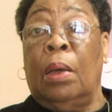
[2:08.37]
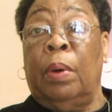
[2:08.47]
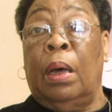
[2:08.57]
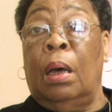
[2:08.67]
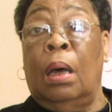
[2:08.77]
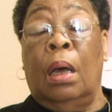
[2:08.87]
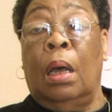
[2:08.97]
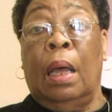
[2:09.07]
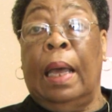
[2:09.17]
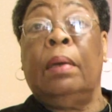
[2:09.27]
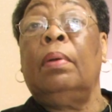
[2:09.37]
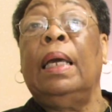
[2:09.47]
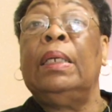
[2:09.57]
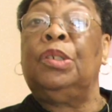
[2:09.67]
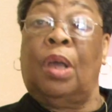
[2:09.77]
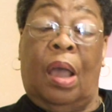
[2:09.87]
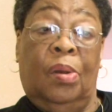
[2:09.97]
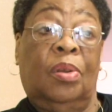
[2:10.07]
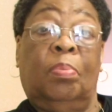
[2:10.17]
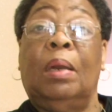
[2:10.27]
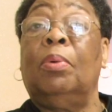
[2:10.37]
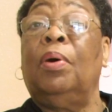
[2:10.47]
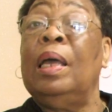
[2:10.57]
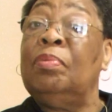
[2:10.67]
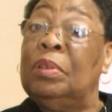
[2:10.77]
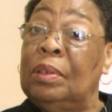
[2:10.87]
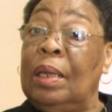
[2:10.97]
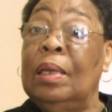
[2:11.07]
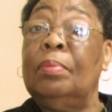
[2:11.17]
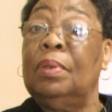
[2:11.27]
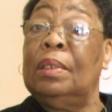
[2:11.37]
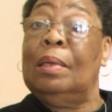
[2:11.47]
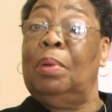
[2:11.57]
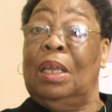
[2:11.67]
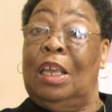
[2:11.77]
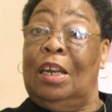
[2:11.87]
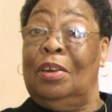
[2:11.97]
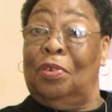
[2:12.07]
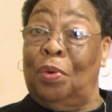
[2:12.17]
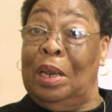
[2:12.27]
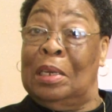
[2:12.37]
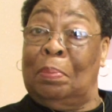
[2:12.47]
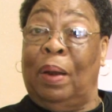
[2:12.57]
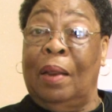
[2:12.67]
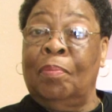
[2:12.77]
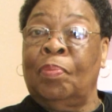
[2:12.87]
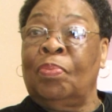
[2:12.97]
Well, I don't like shots, but I'm going to have to take them because I'm a kidney transplant.